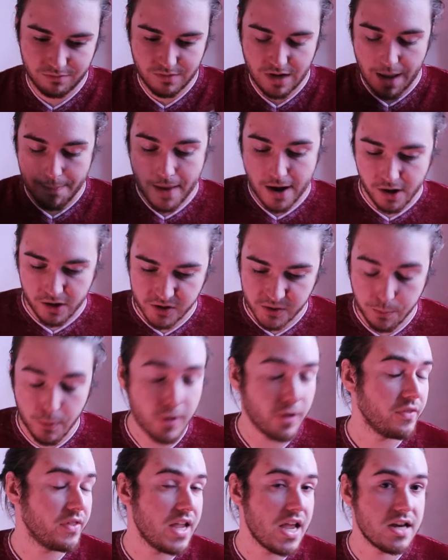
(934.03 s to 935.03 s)
I'm not going to
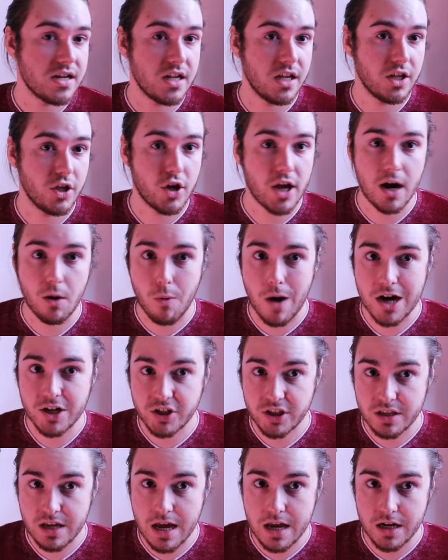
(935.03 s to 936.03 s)
spoil the ending. You got to watch
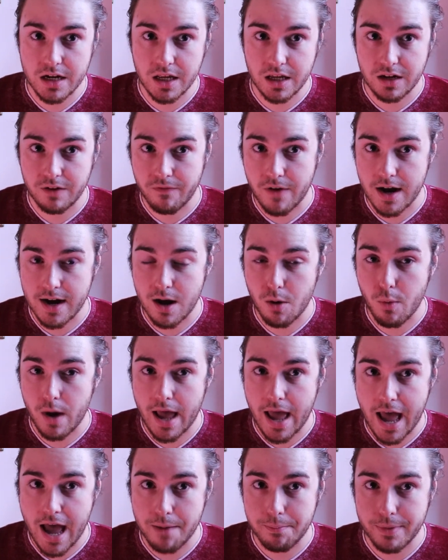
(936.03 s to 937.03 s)
the ending to find out what
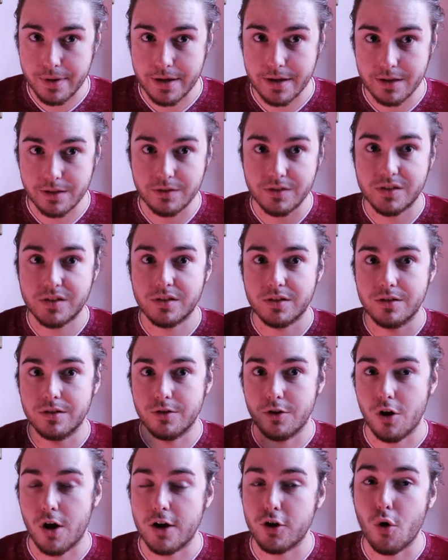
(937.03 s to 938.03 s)
happens. You
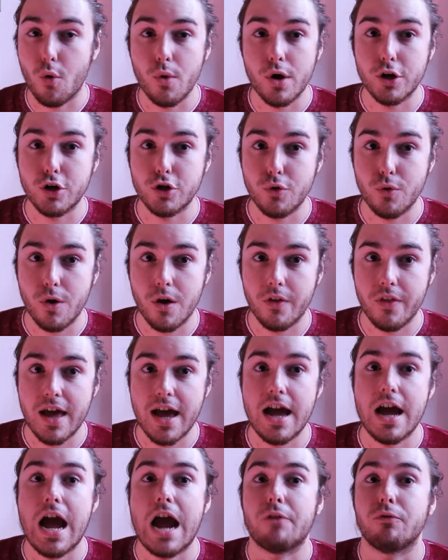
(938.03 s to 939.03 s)
know, I don't want to do all
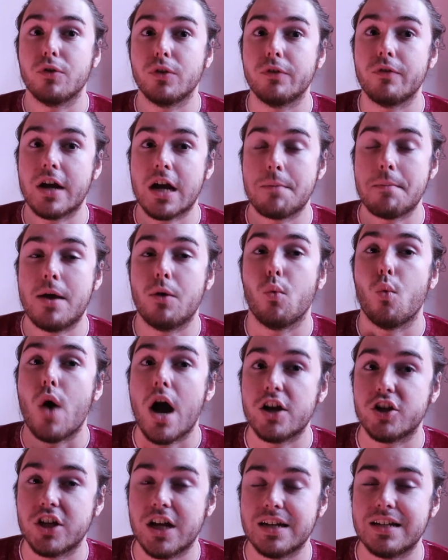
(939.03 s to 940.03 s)
that. I really recommend
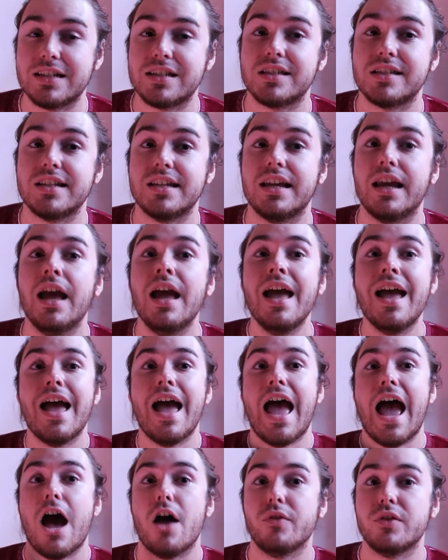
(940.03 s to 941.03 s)
watching it to see
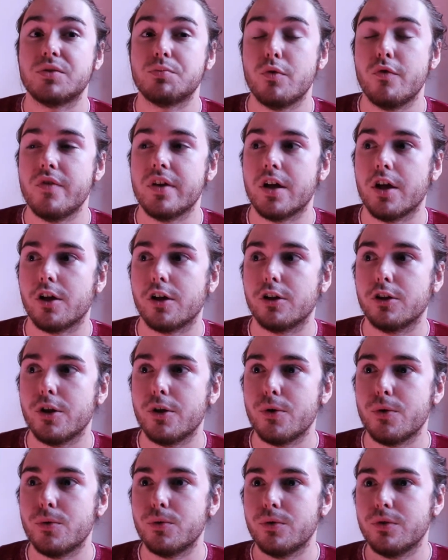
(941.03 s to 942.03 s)
how this movie
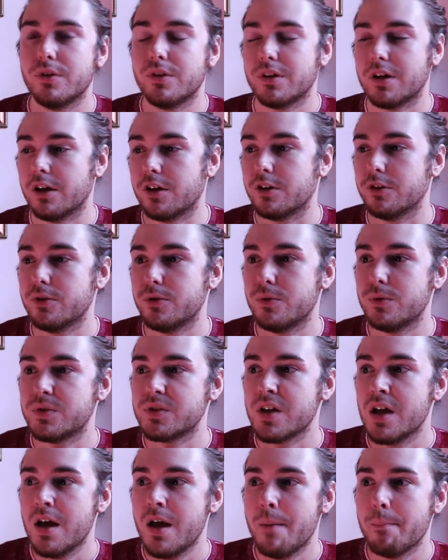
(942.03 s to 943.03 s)
concludes.